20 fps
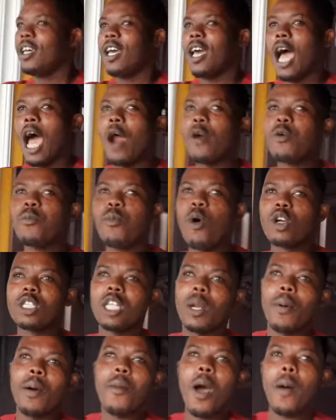are boat
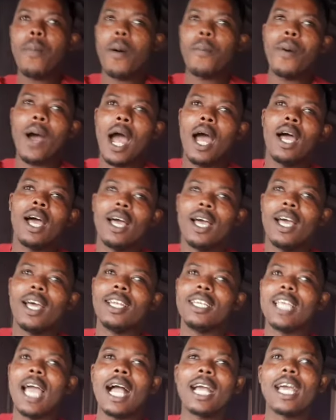e be ma papa
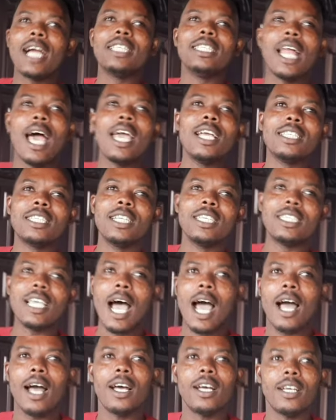de aka nyina e
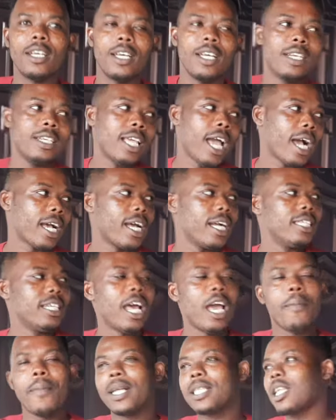girija de aka
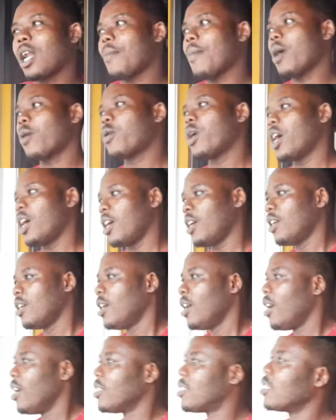nyina e matrama kwe
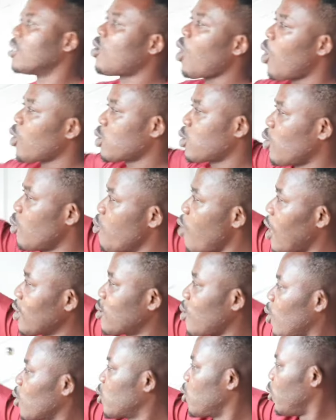nti doors no mu
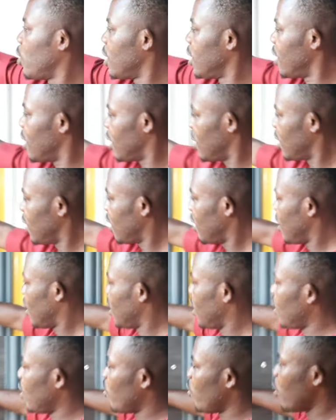assault we nie
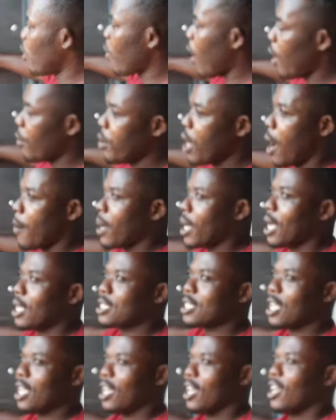we wan we abeka
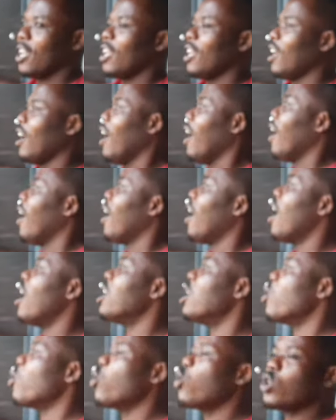se
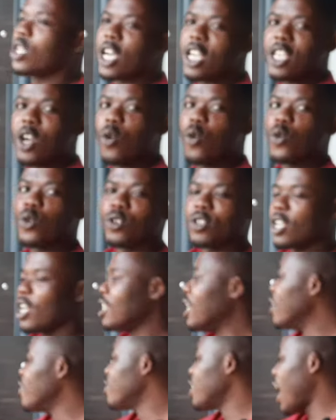e wood enye wood
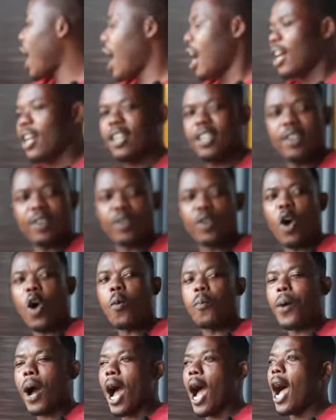enye dua door
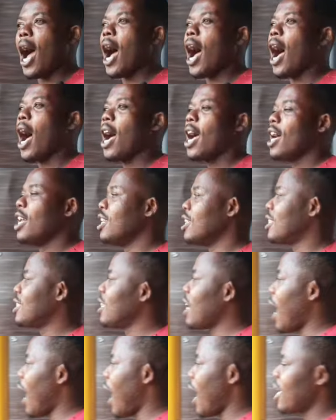pa enye
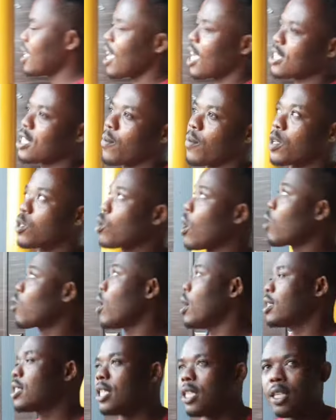sia enye asem keto
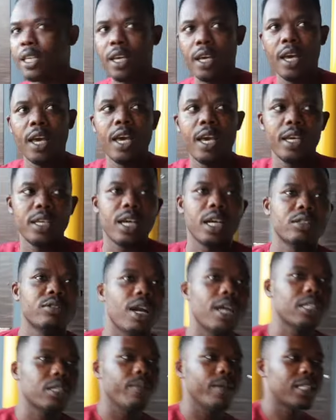akura nti. Yeah,
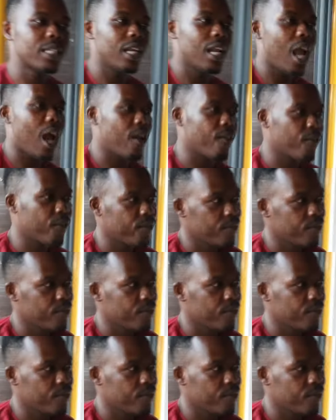transmitted live